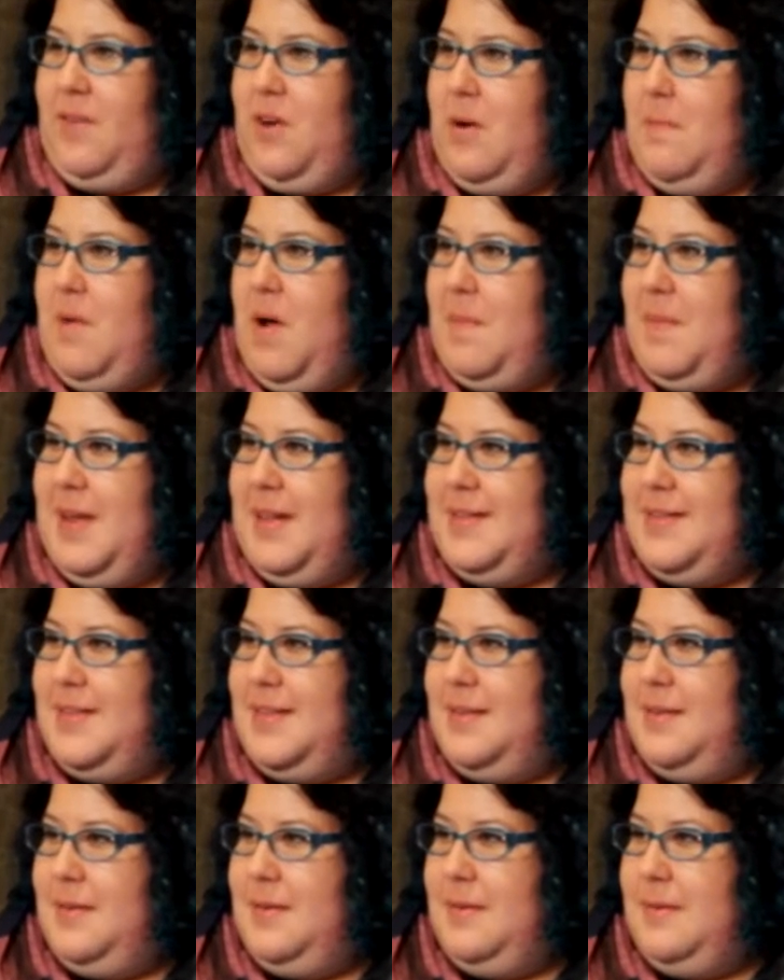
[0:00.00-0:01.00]
for a
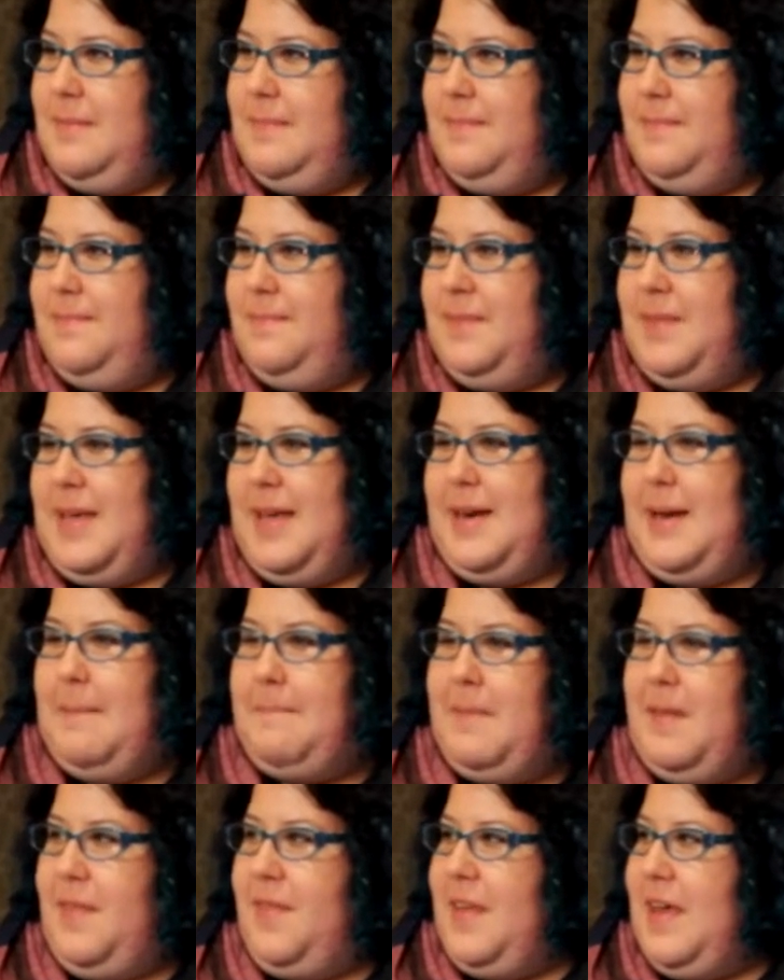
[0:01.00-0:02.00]
moment, that
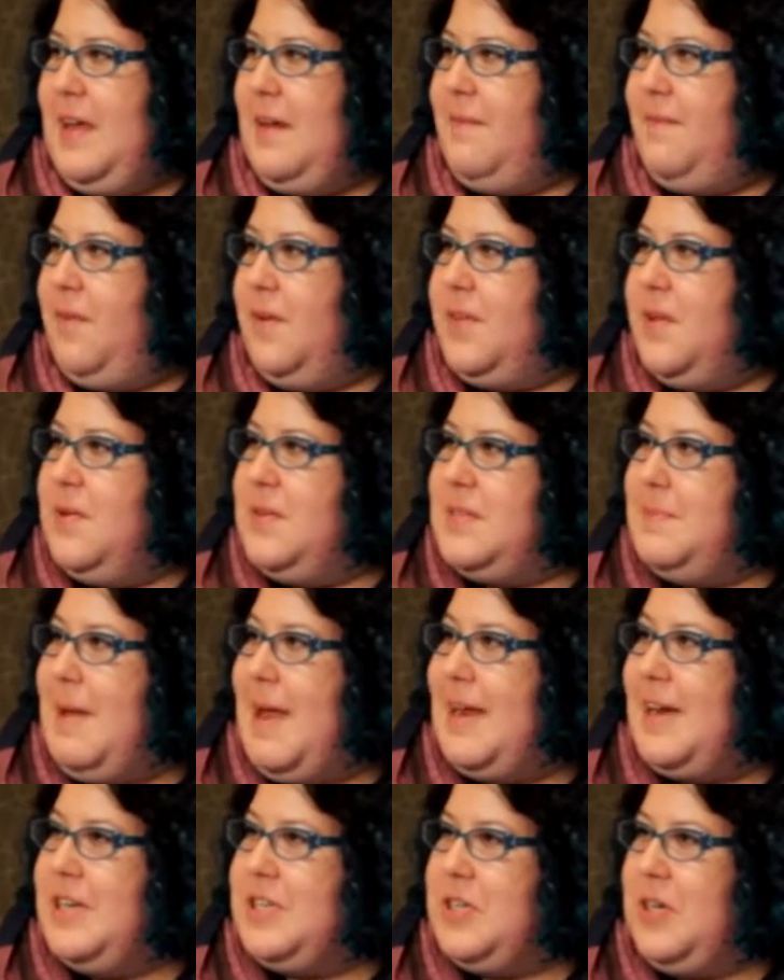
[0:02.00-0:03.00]
empathy for those
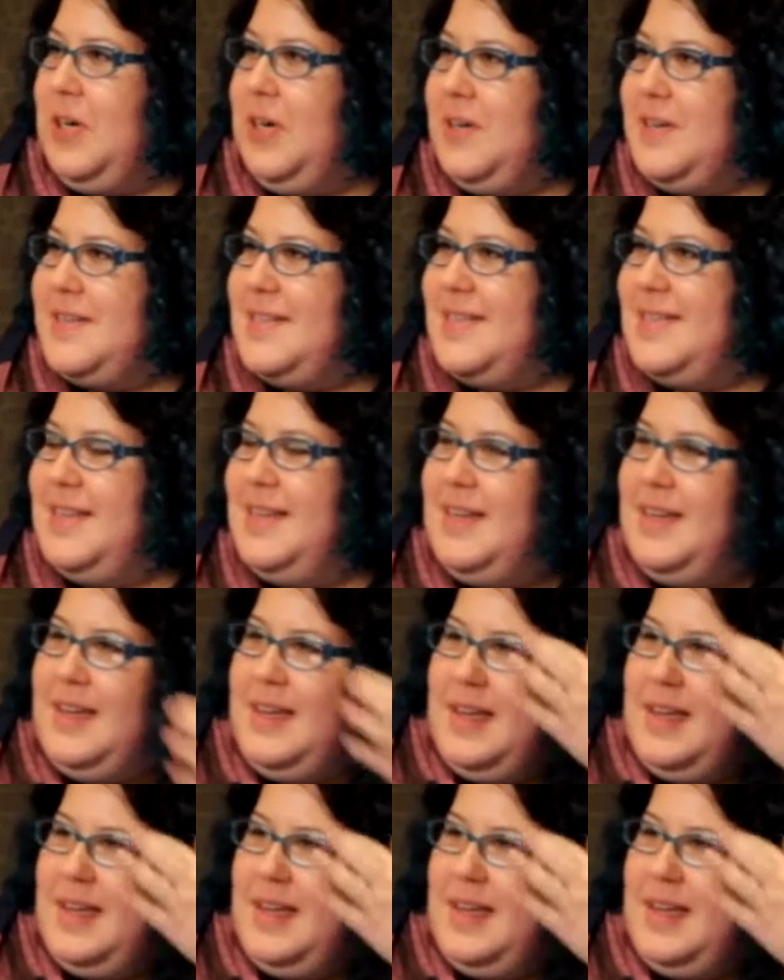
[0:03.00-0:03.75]
managers.